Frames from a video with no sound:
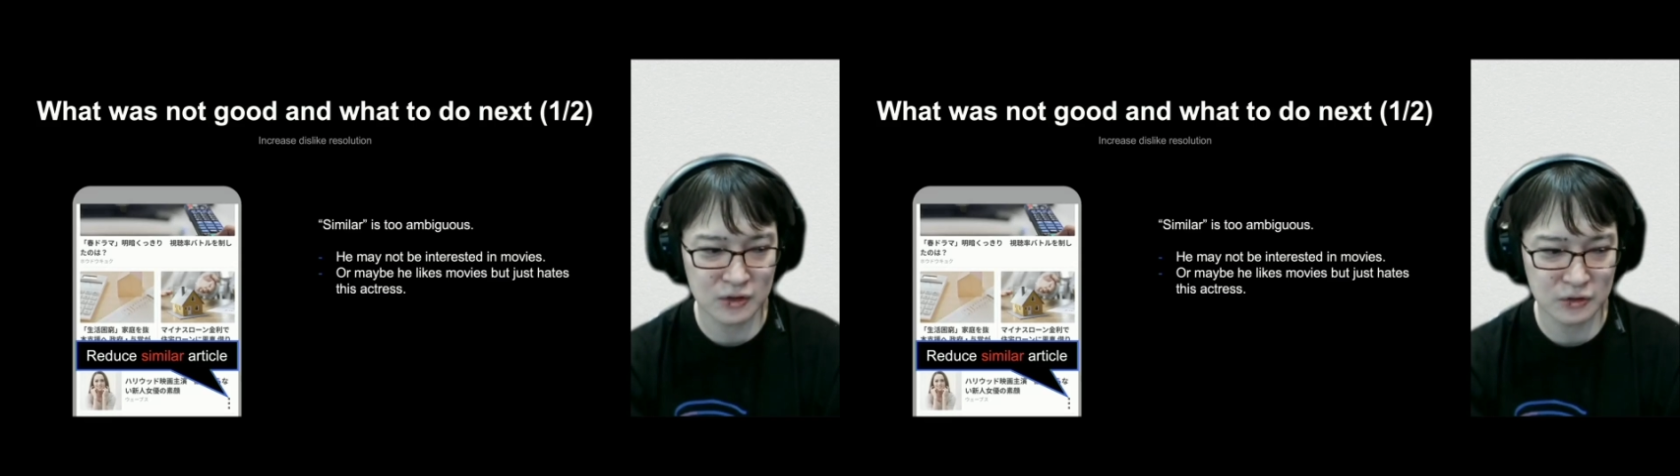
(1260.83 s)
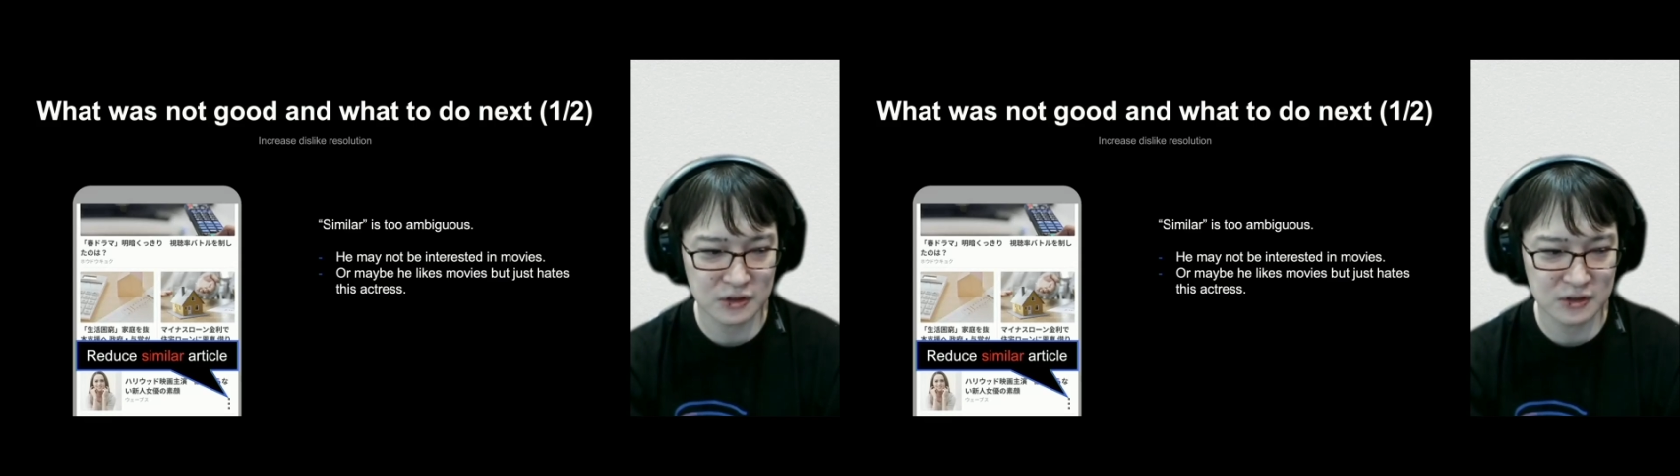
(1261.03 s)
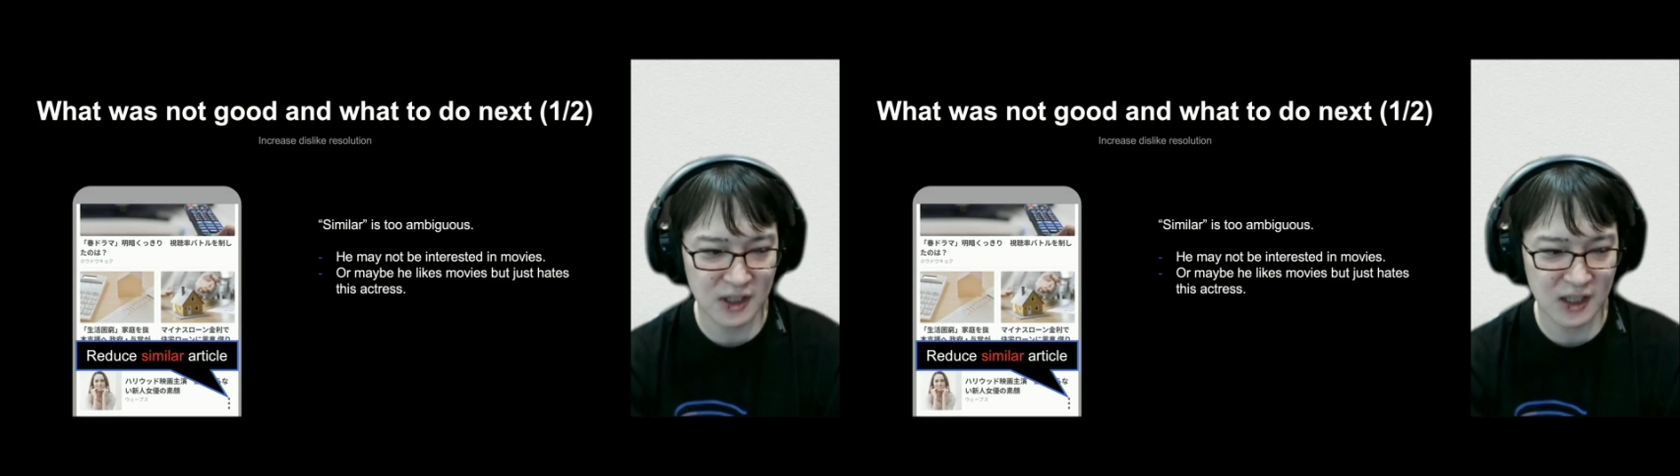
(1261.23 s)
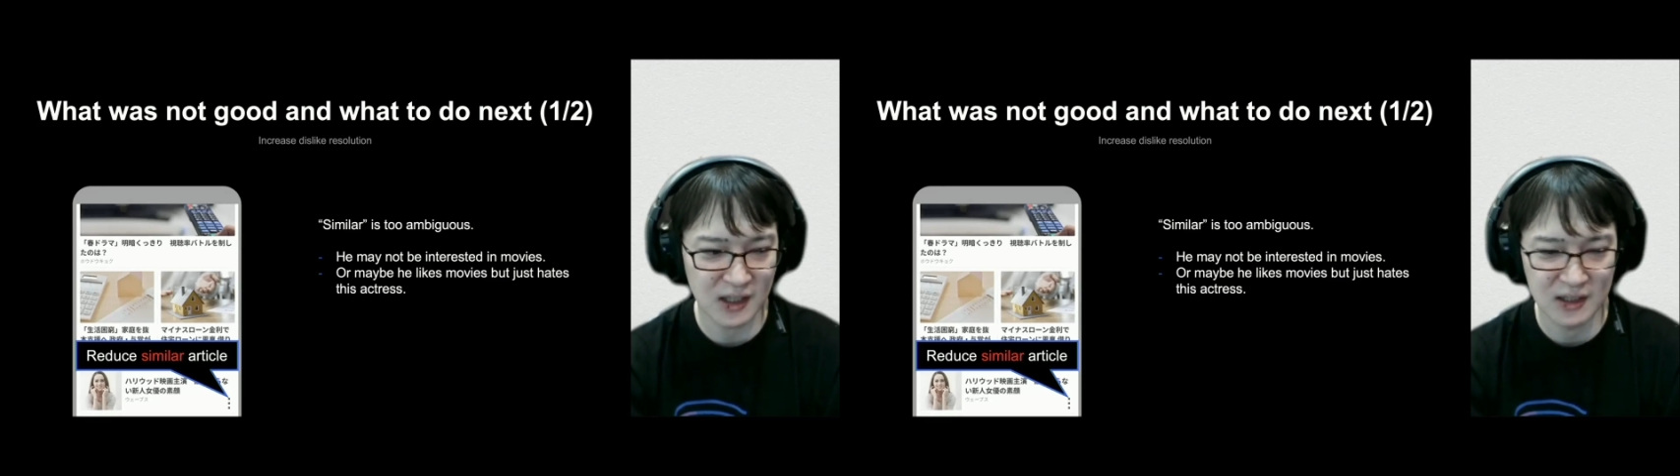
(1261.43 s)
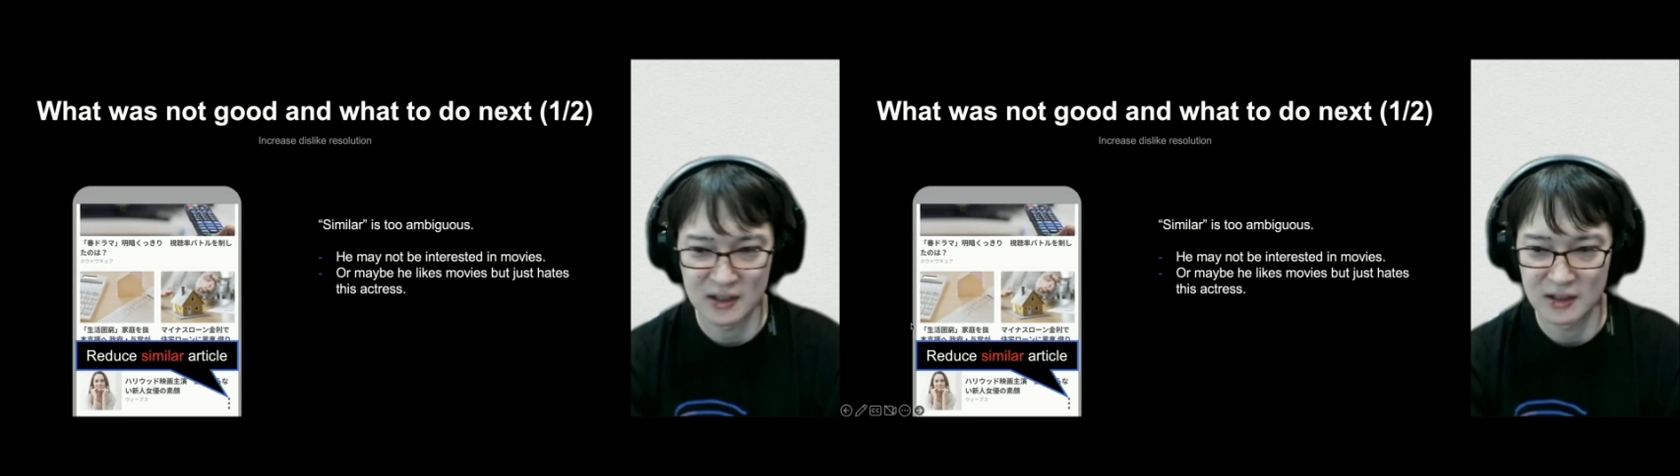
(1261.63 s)
but
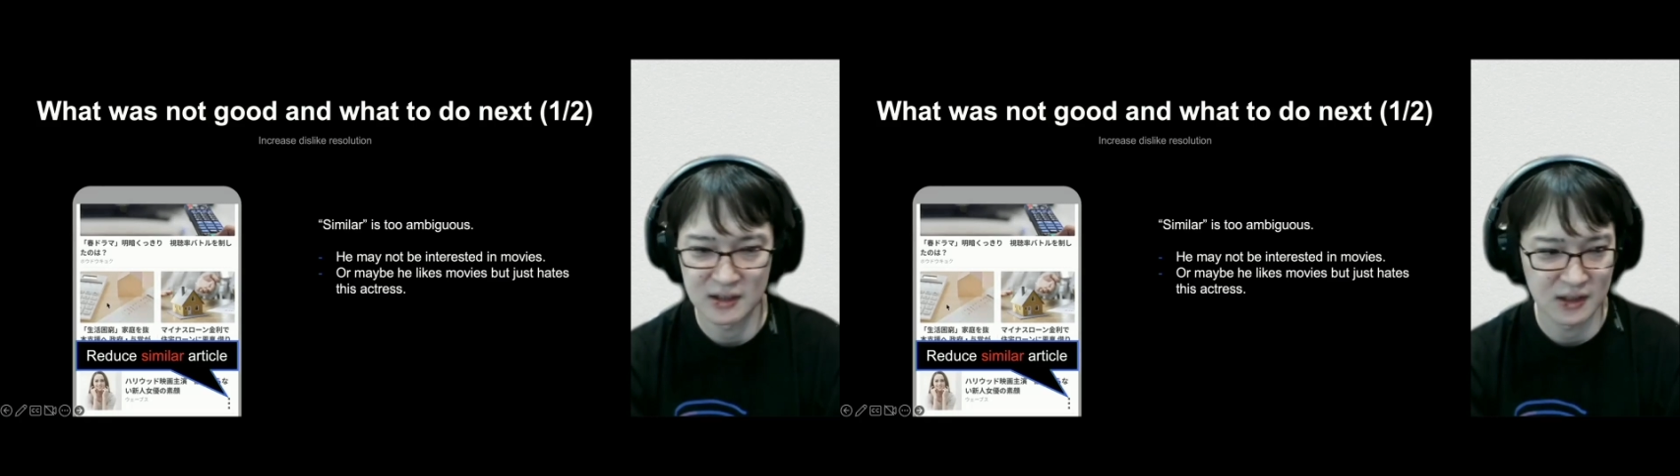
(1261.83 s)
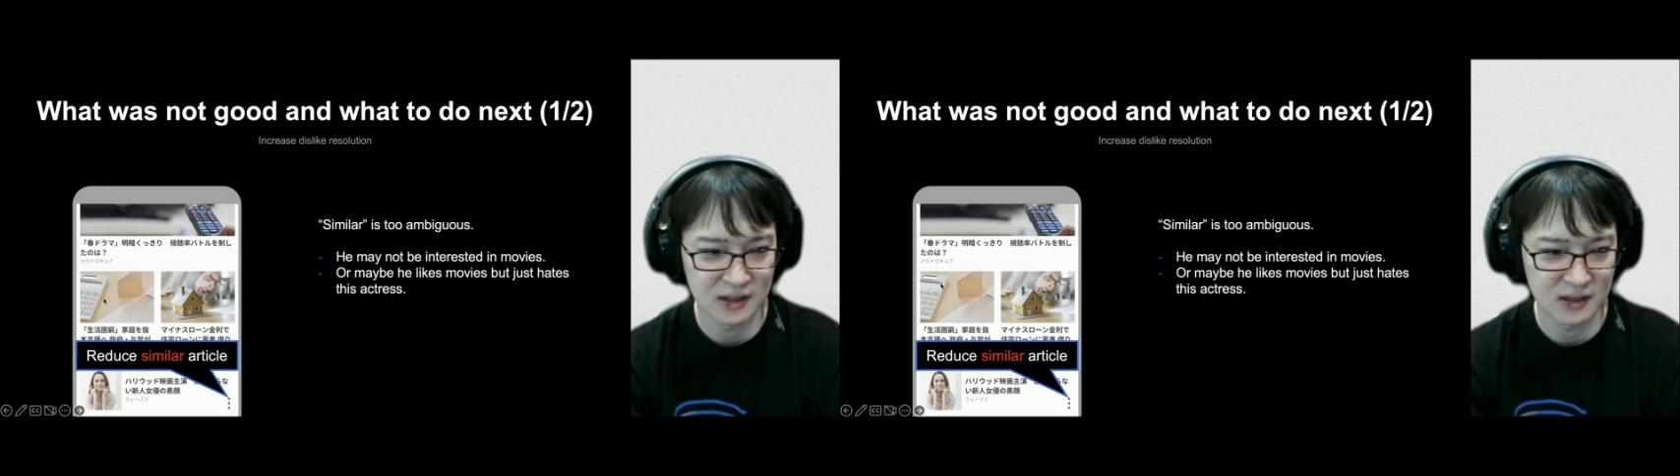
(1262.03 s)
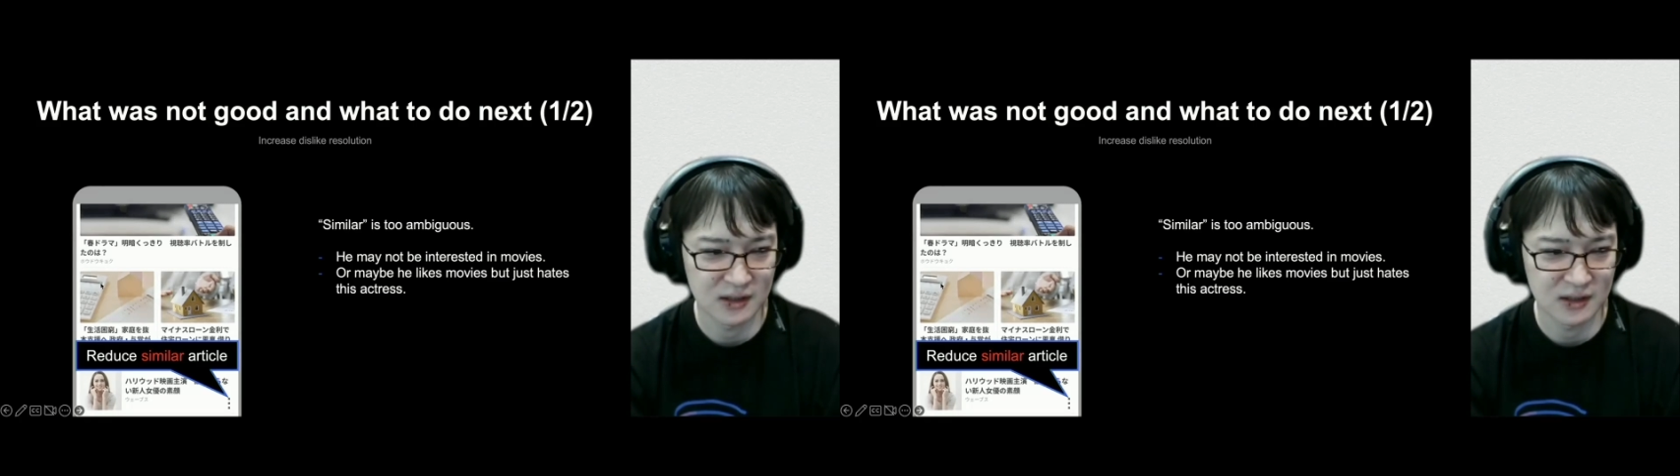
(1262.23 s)
disliked the